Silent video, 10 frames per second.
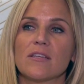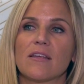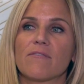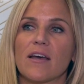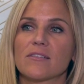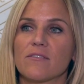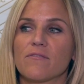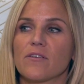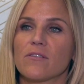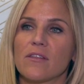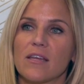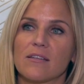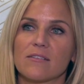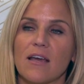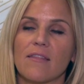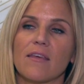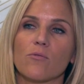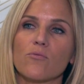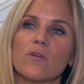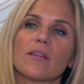and if that's a field that they decide they
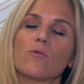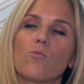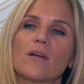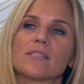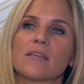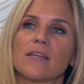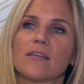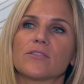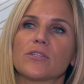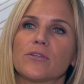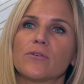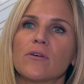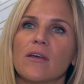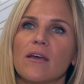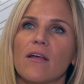really want to get into,